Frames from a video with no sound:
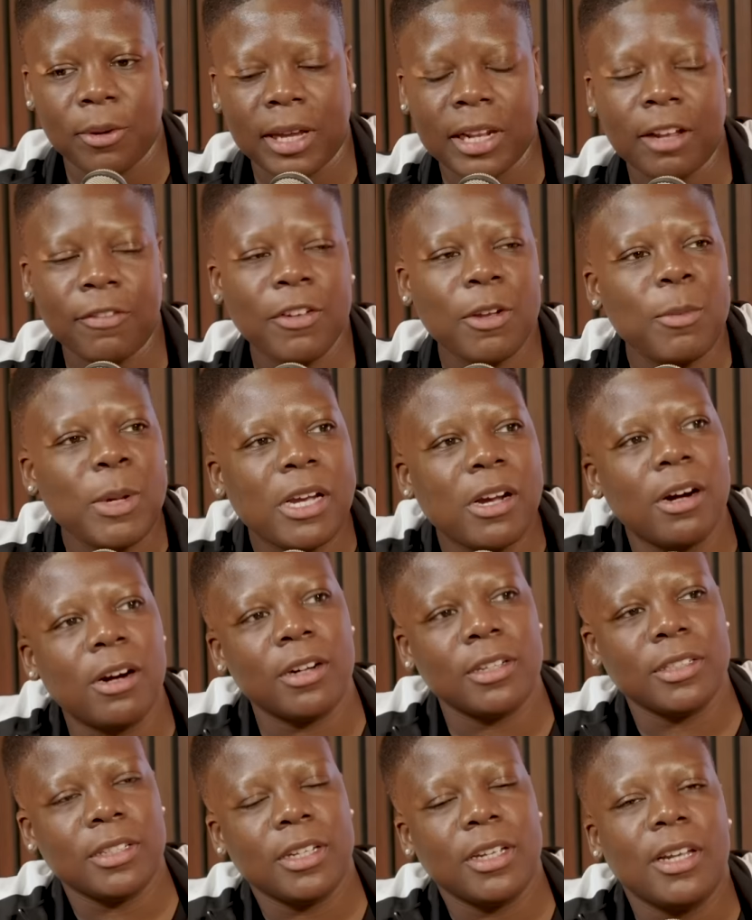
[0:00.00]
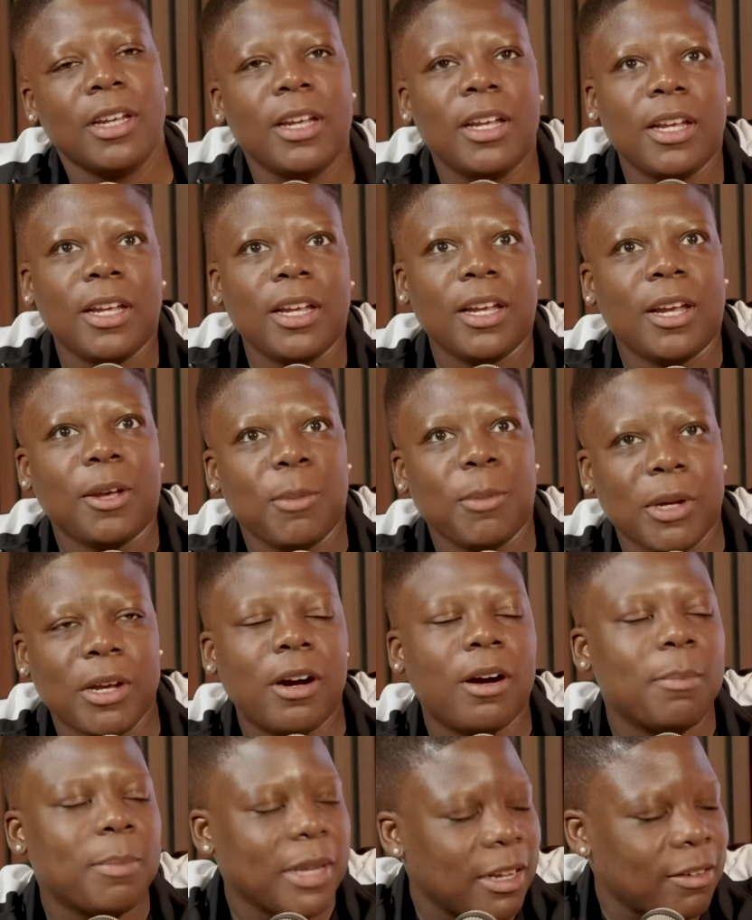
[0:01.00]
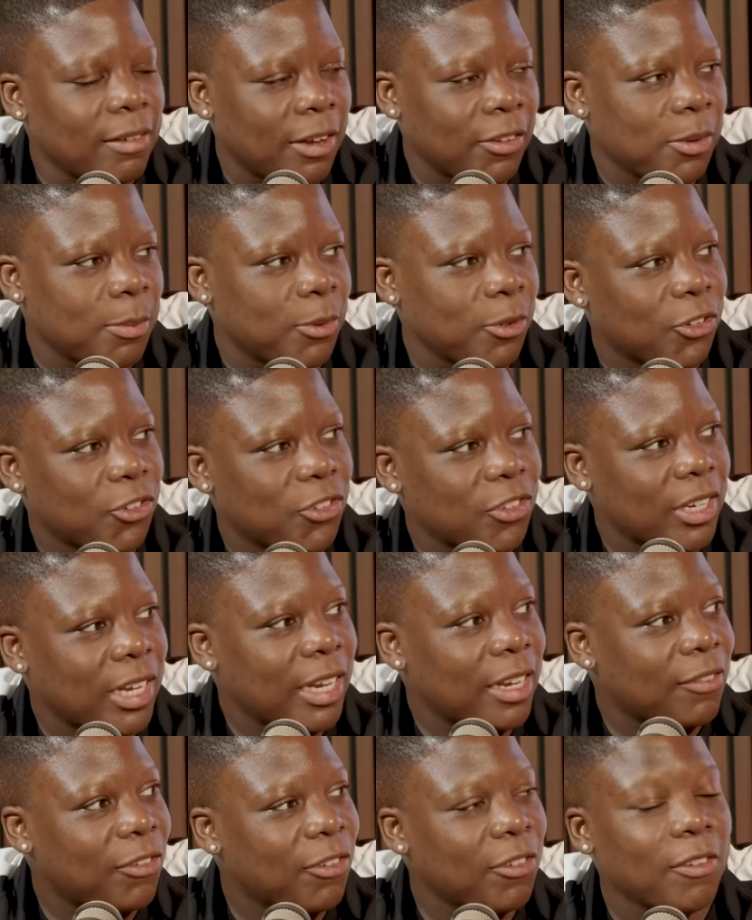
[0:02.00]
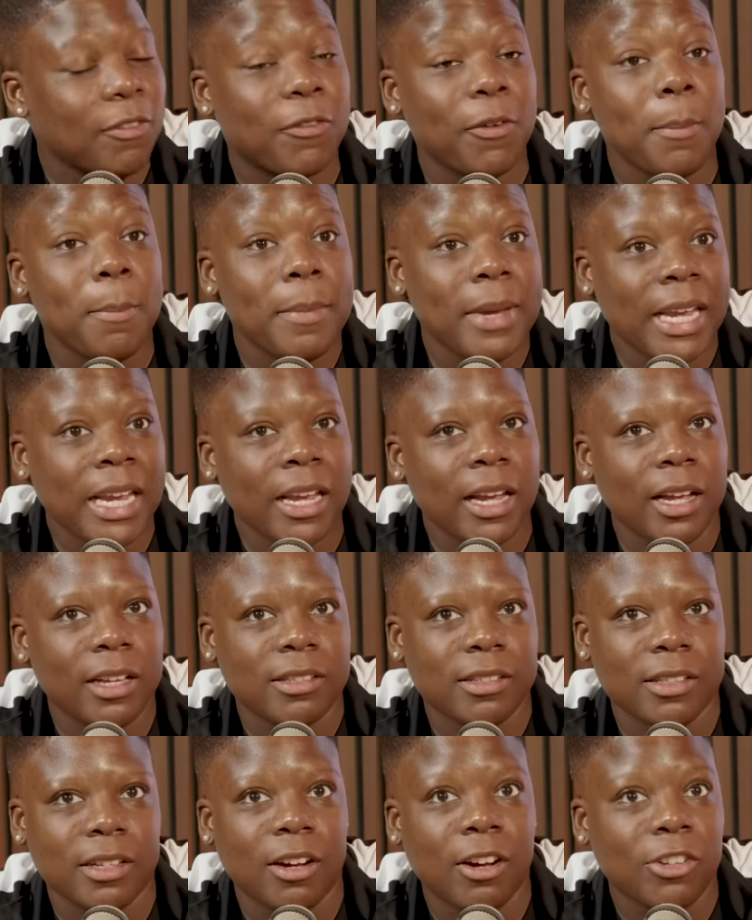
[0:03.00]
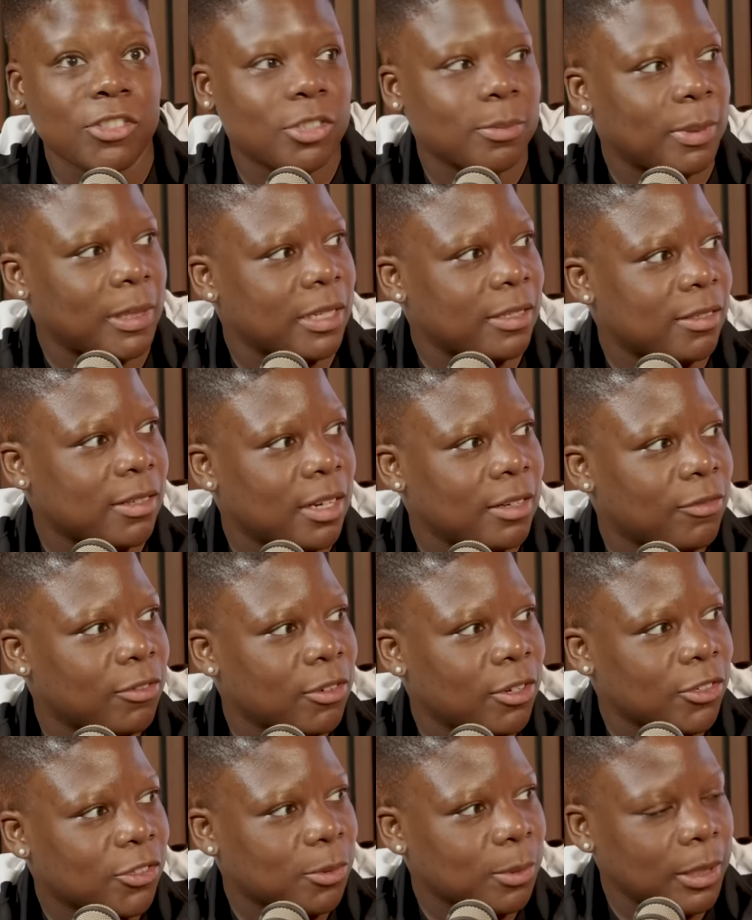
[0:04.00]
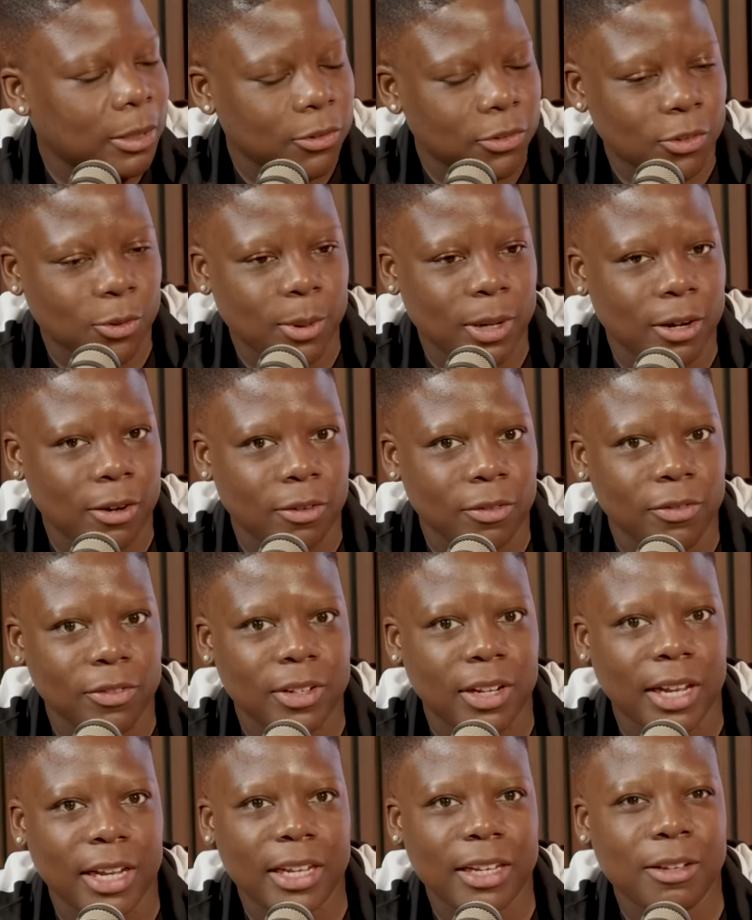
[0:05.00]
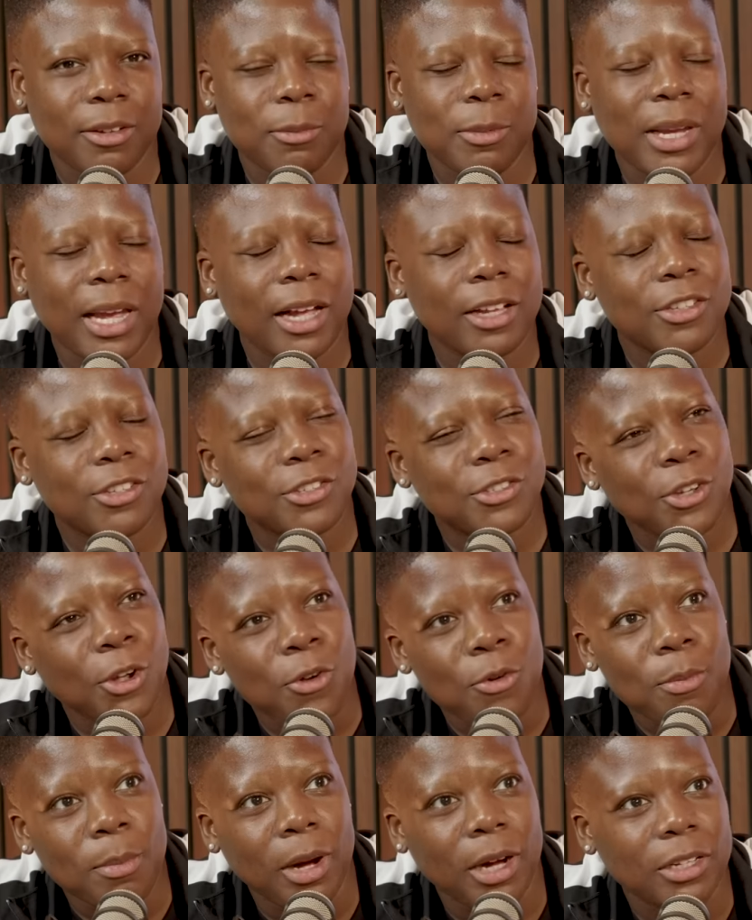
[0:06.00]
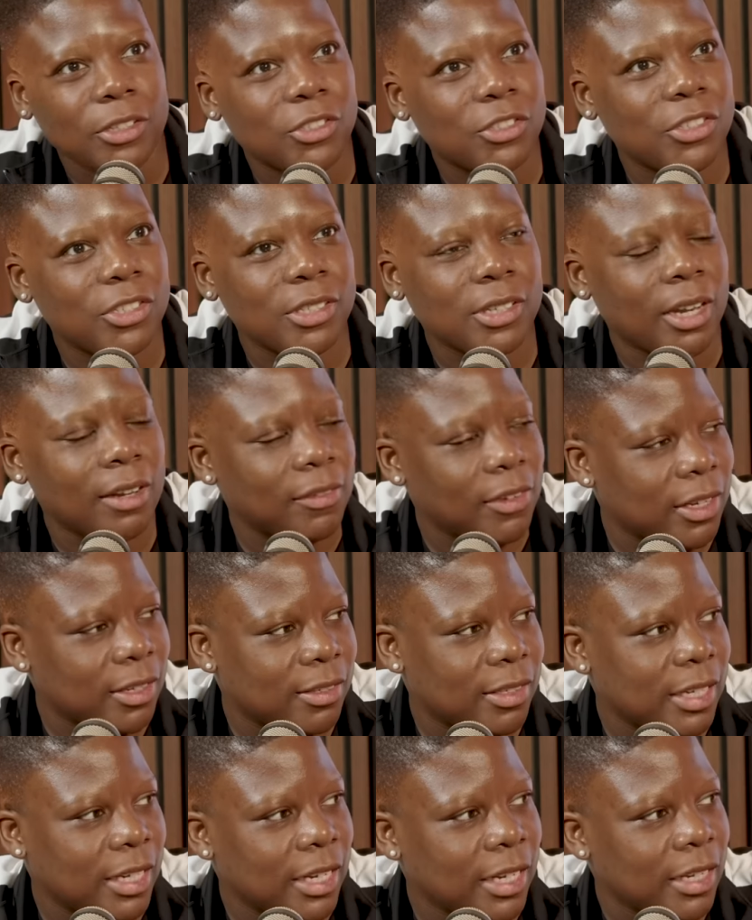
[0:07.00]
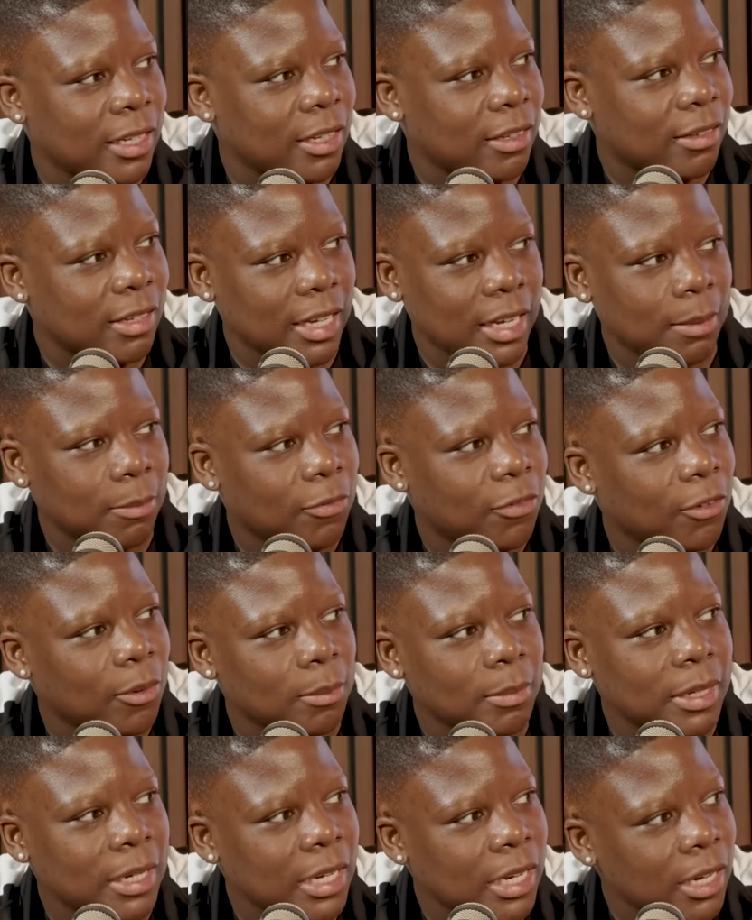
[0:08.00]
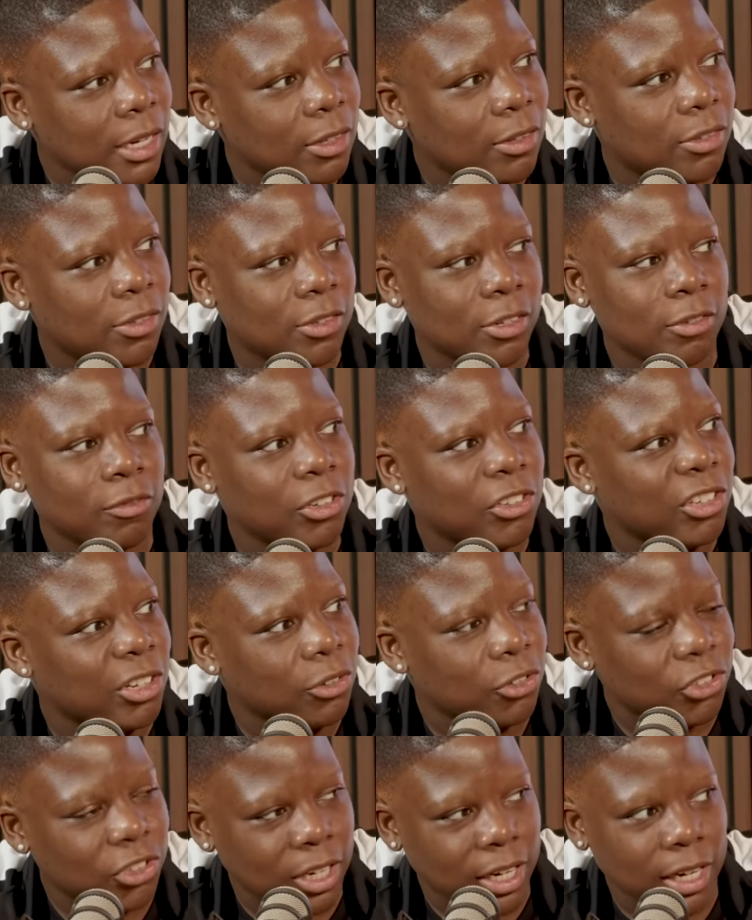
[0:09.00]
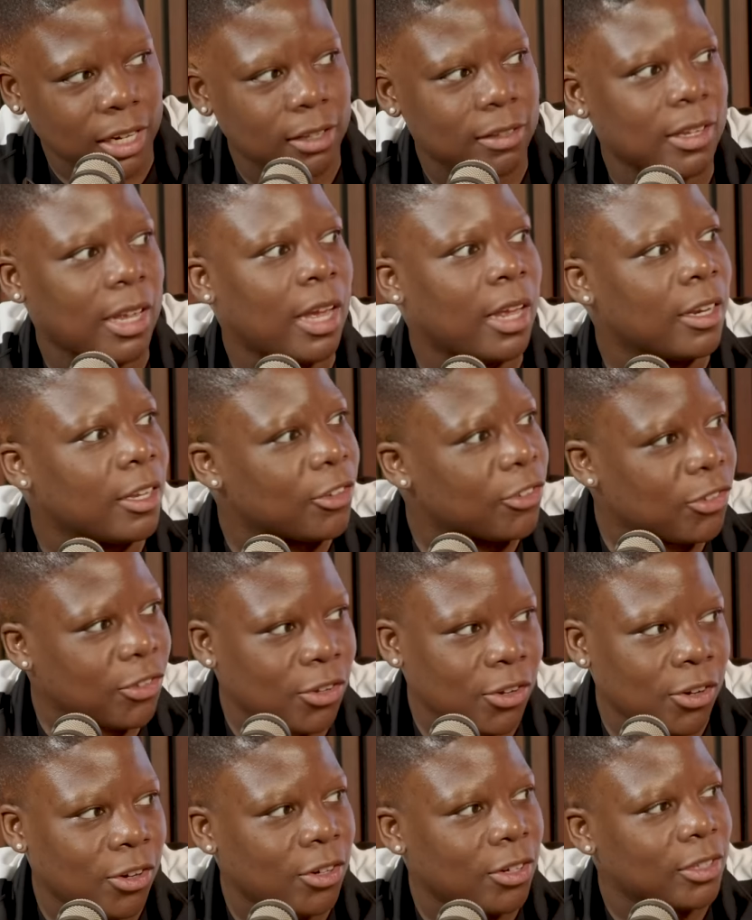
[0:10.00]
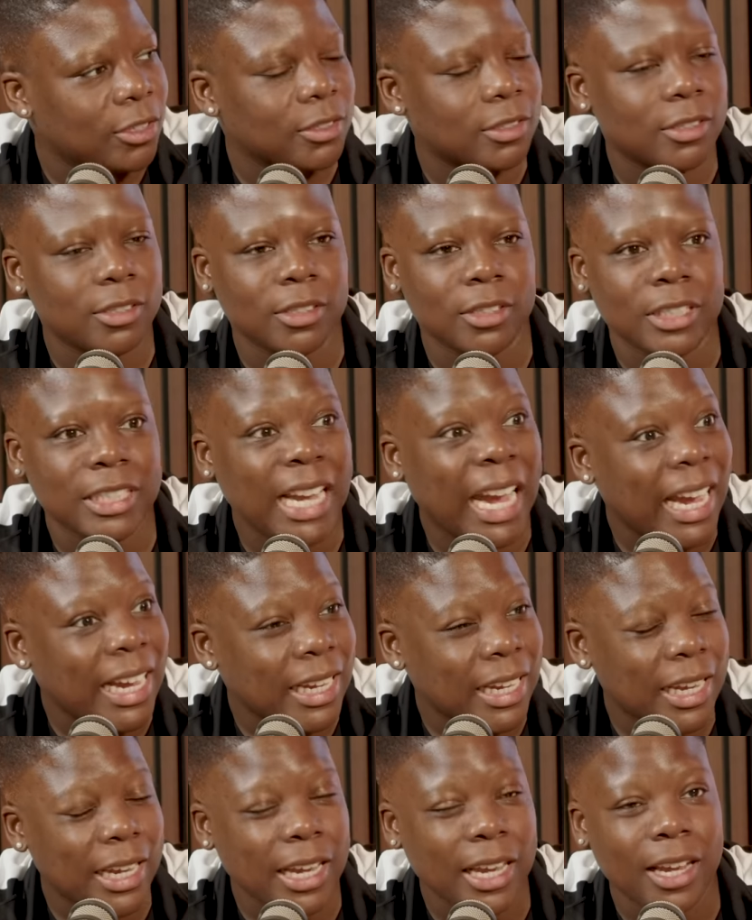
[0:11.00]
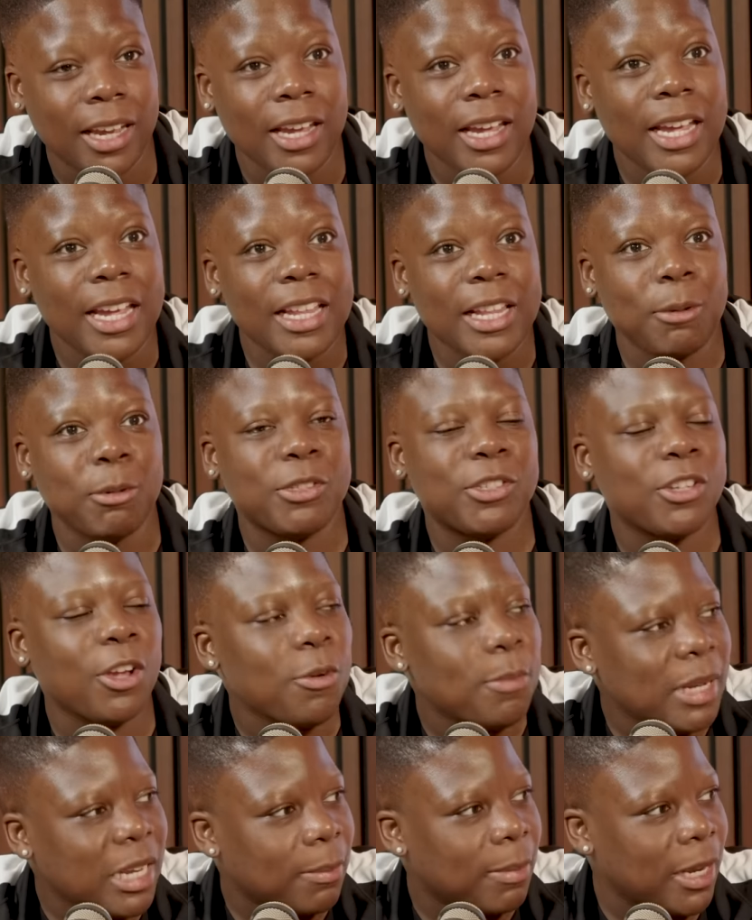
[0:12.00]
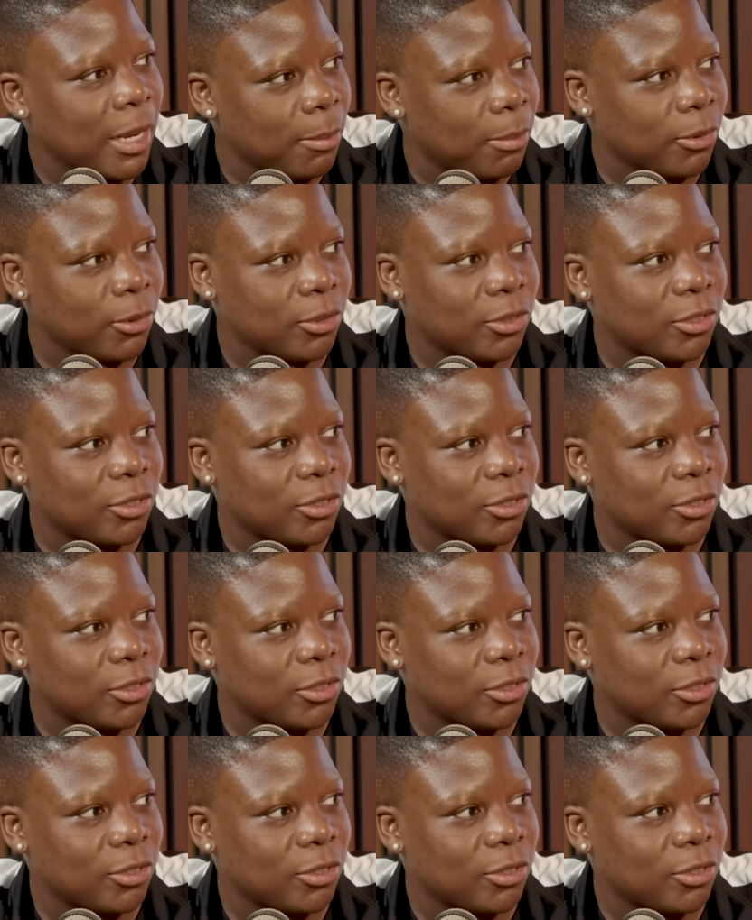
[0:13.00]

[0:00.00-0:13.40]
And I think we can't beat around the bush. Like for me as an Arsenal player, signed for Arsenal when I was 12, like we had so much diversity in the team, from Neats to Rochelle Shakes to Alex Scott to Yankee. There were so many people.